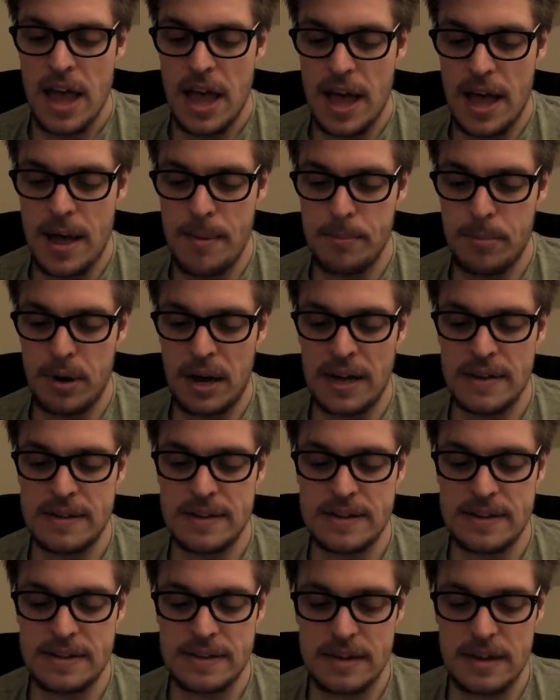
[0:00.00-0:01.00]
um, but I
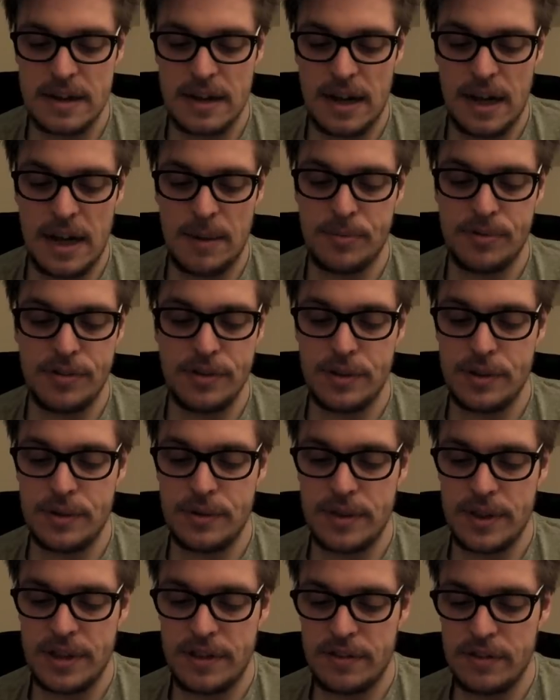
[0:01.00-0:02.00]
did
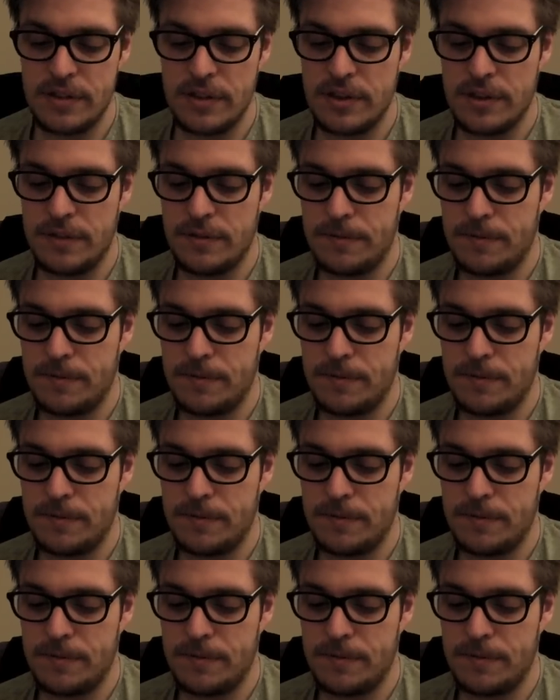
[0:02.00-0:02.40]
absolutely sort of